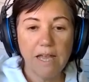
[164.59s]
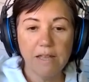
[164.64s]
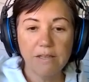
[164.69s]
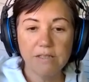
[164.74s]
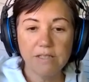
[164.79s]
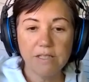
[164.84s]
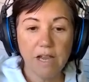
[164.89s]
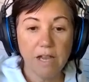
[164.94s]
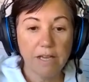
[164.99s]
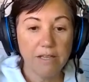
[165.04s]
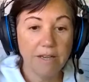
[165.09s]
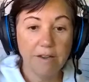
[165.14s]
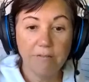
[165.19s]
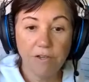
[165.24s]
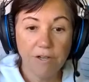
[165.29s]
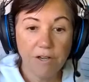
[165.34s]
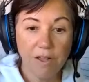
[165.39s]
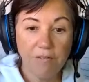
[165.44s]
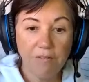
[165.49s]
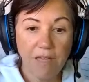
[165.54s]
and I'd
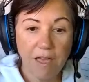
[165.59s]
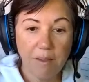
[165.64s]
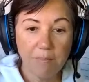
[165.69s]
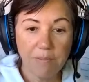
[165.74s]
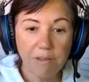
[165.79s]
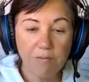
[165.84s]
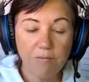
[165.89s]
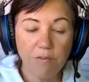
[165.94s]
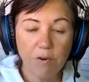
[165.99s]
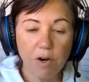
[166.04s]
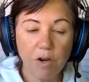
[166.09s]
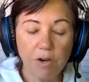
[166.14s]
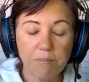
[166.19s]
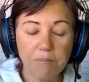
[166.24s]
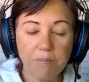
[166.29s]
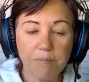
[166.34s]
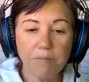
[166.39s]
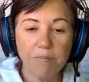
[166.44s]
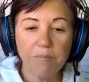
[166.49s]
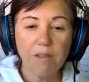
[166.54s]
never done that
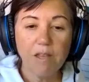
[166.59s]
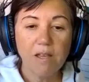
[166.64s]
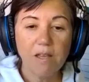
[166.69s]
before.